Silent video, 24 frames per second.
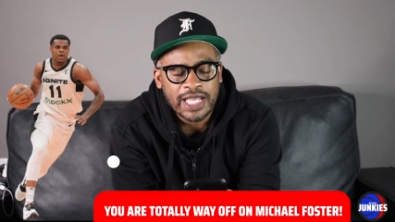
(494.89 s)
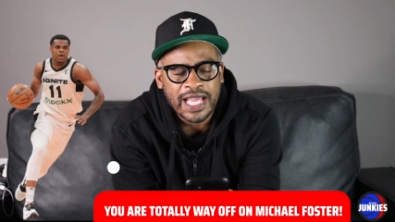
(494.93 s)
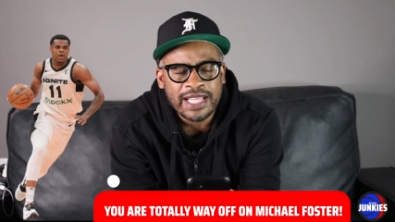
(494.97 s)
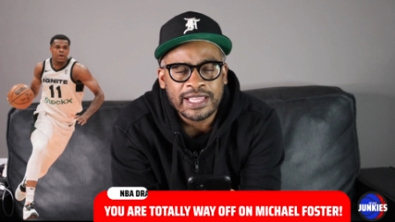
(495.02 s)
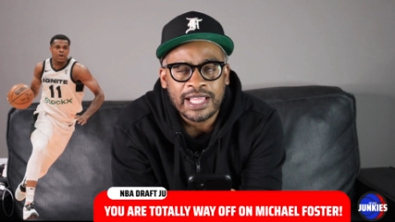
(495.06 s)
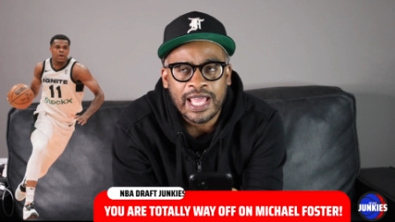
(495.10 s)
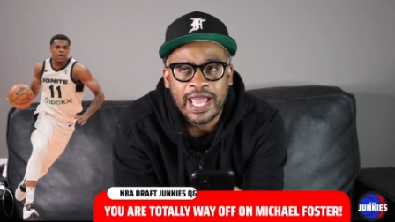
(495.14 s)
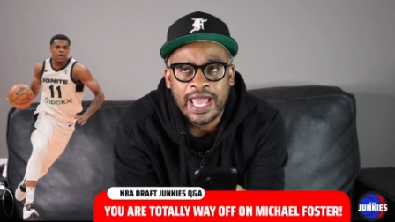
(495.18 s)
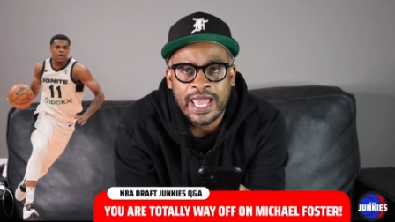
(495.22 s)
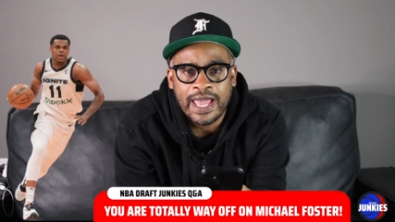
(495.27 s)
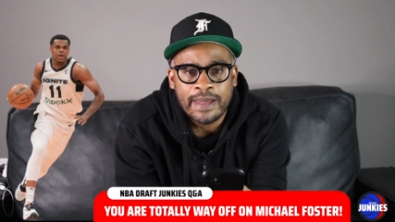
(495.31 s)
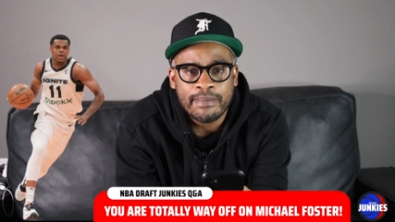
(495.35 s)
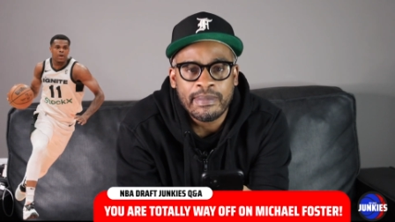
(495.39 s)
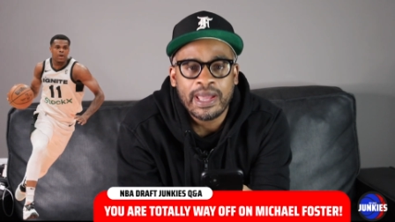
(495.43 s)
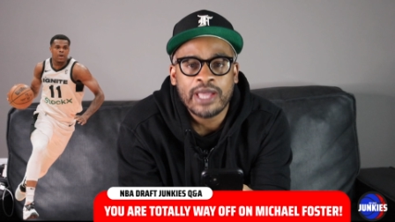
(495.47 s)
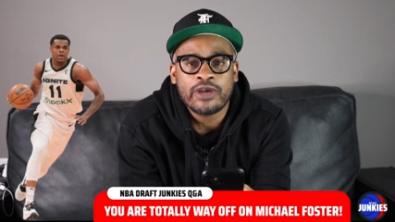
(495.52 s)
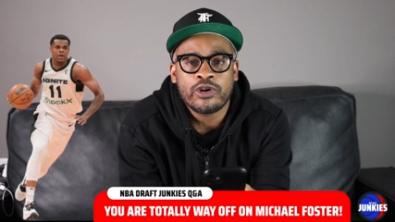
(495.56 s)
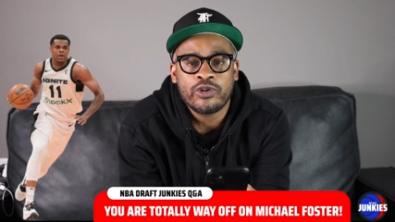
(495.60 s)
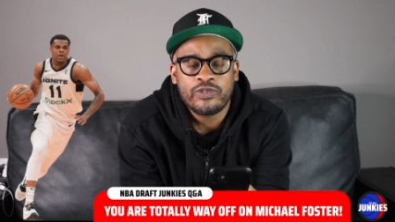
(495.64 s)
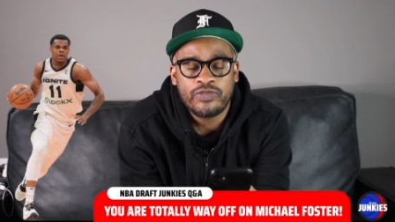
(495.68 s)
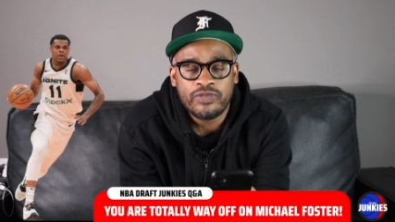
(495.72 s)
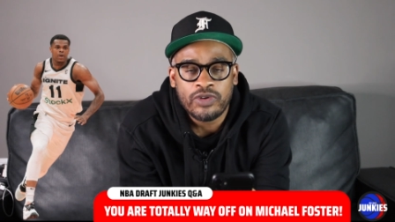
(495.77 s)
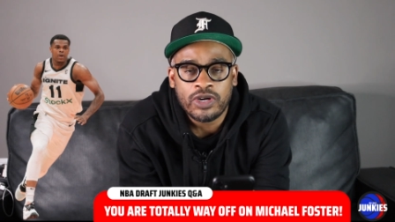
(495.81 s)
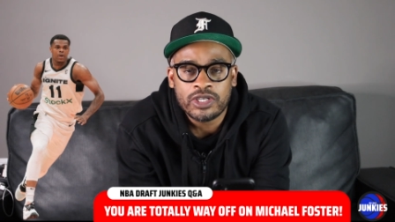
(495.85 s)
I, I had
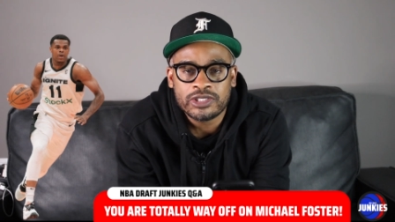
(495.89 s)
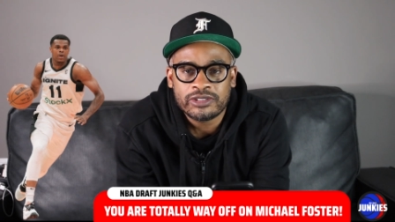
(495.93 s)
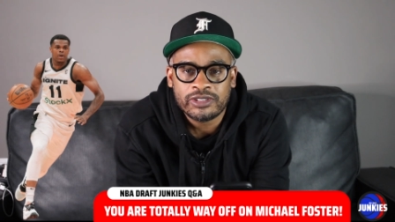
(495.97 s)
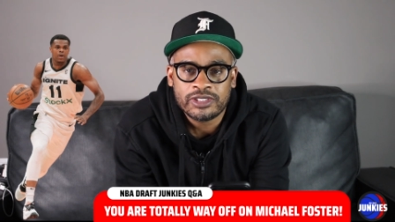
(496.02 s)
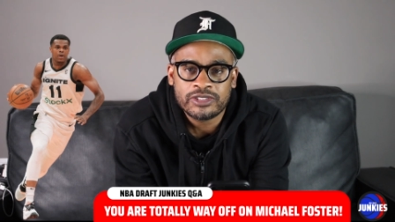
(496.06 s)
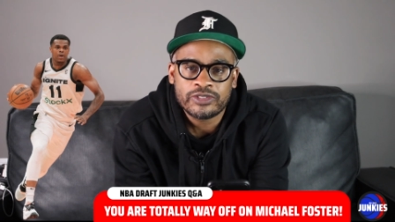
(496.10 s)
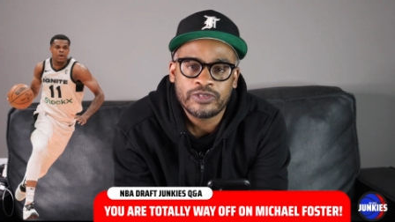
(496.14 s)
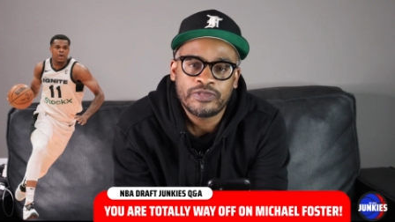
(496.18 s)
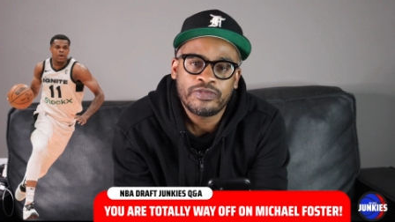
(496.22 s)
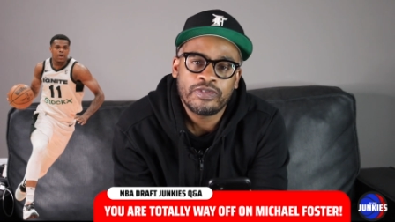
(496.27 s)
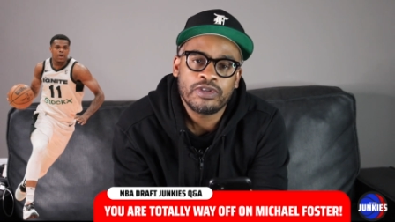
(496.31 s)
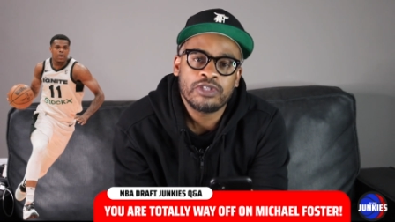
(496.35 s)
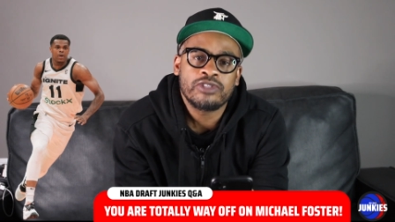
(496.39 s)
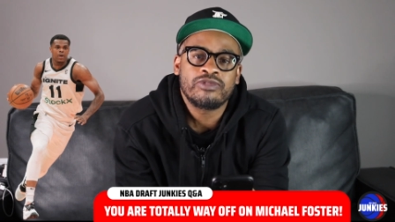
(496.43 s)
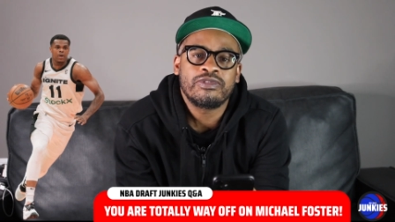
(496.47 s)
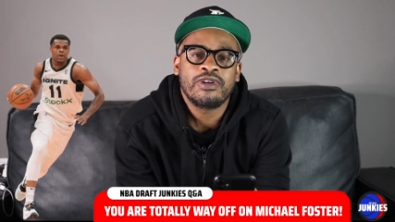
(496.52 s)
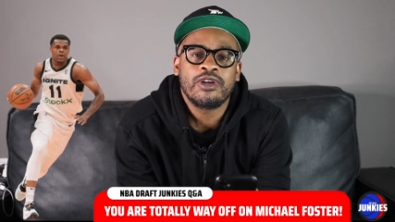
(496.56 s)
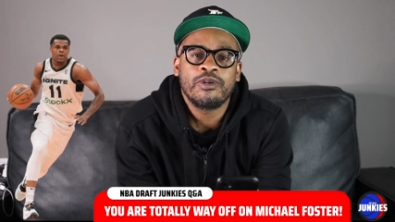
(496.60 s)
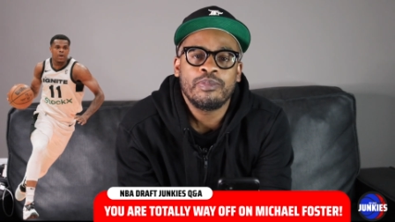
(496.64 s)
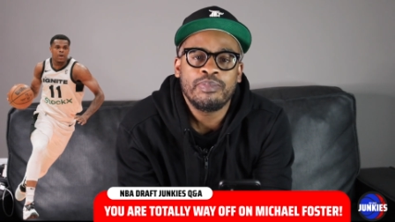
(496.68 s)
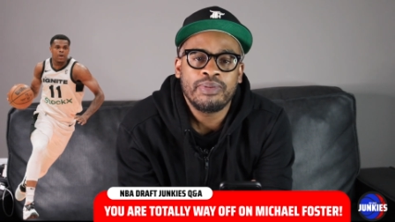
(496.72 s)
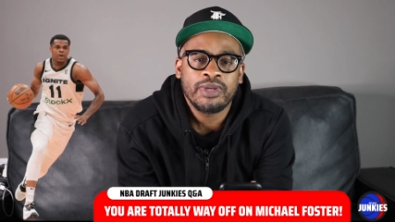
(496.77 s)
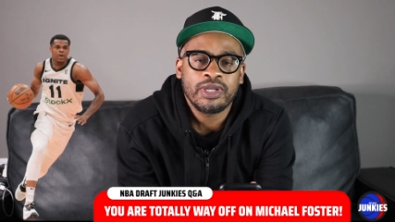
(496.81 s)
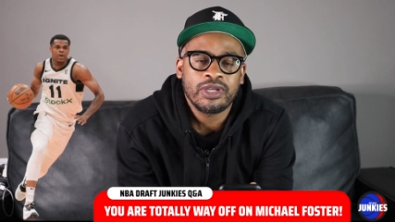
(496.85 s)
Michael Foster as a
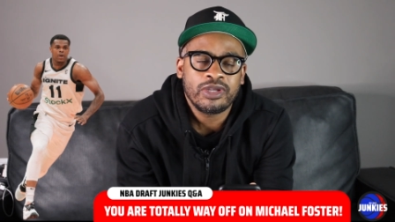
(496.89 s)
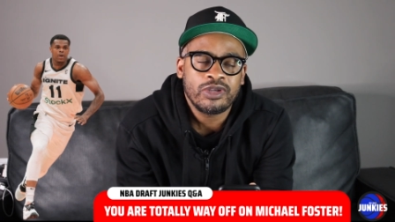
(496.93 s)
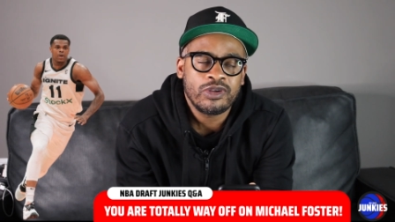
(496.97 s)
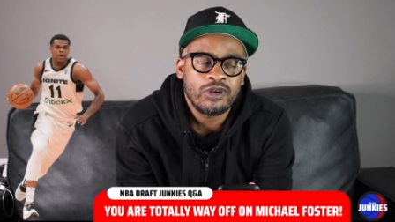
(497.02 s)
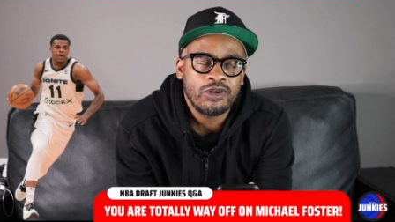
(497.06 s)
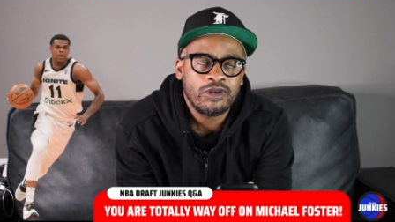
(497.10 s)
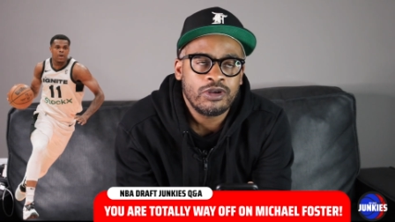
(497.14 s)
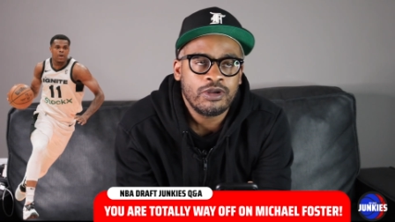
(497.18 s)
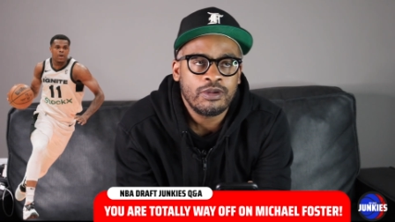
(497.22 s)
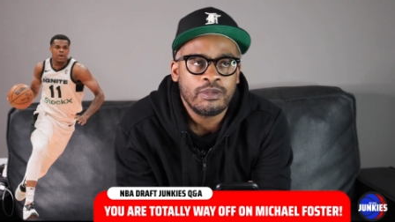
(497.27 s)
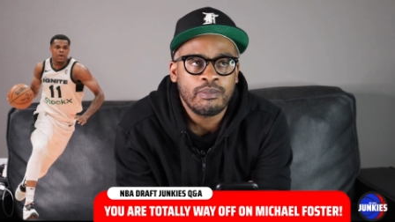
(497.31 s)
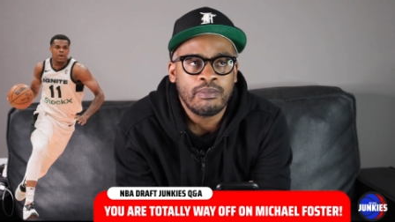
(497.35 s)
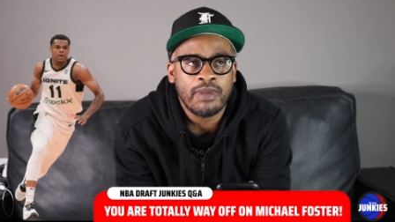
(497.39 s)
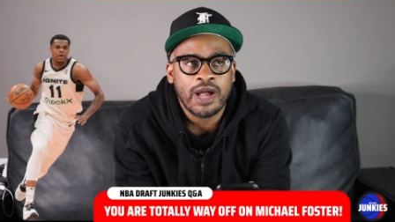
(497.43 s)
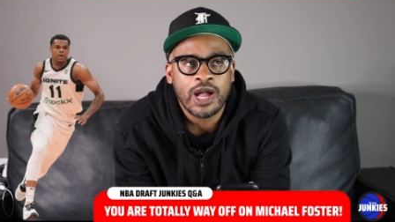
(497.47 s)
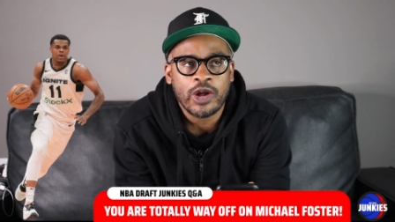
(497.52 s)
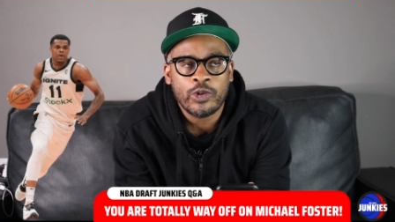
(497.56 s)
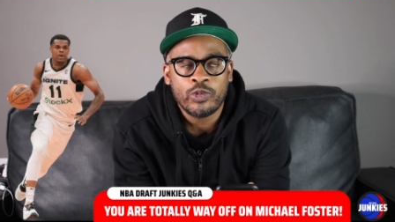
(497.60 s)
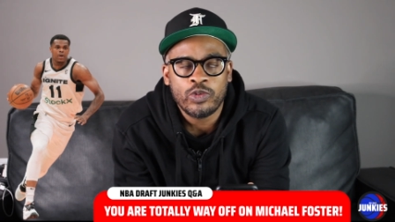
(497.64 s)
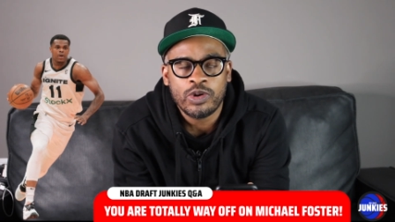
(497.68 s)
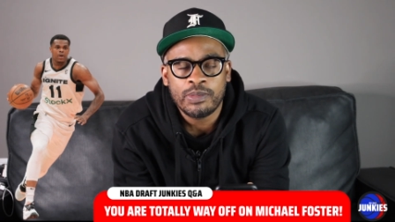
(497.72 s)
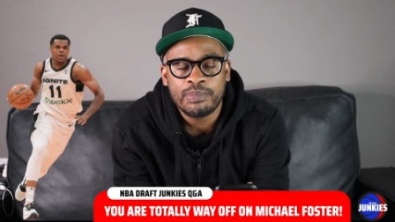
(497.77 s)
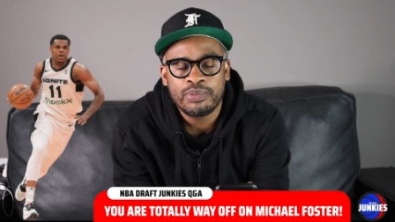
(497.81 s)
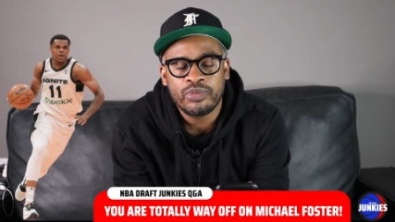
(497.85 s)
first-round pick on
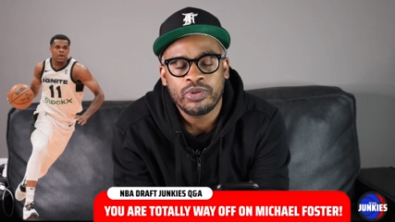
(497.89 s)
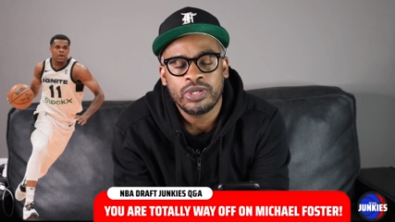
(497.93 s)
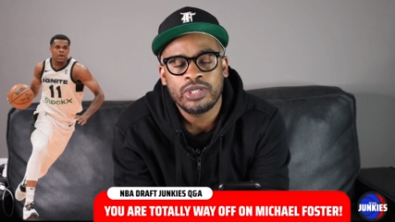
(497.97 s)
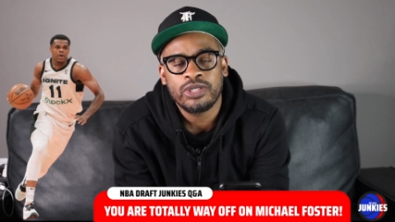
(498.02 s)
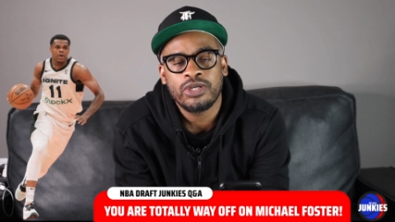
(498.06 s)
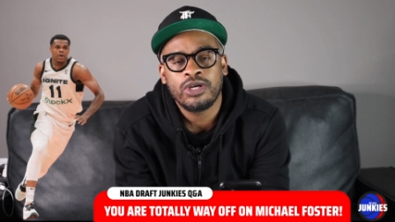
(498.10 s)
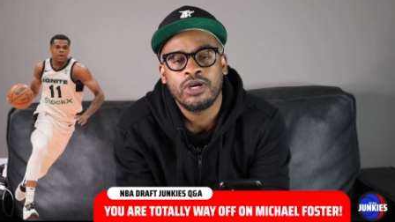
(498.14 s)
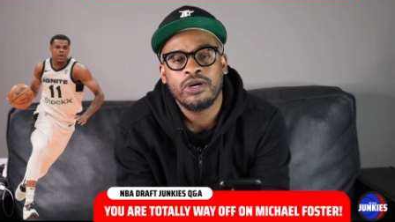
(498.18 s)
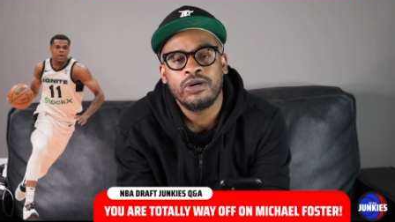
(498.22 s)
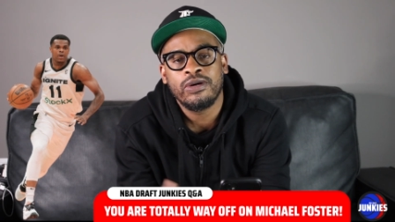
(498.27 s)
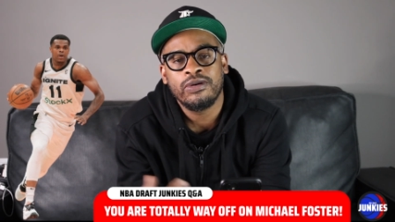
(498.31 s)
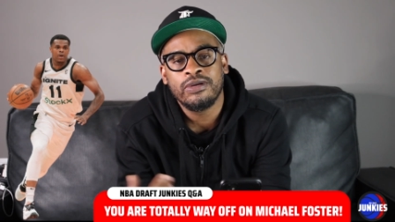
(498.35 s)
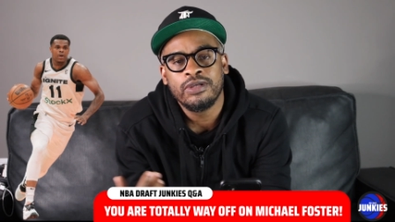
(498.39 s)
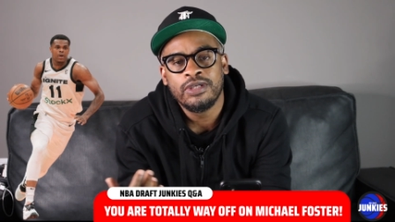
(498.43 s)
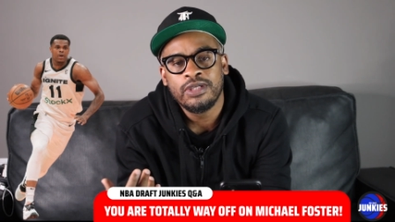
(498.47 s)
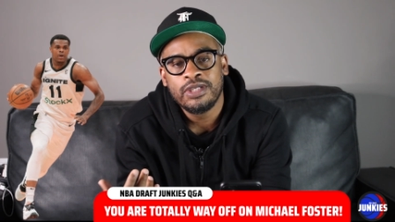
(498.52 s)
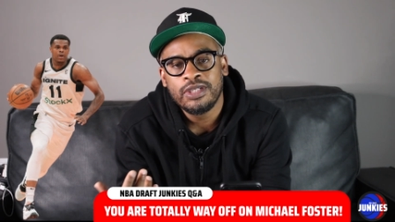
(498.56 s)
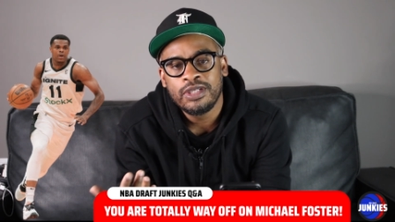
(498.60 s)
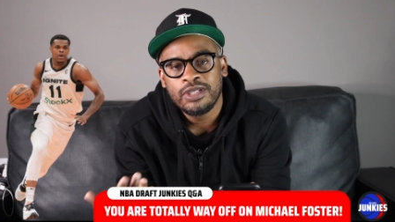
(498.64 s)
Mach one point oh,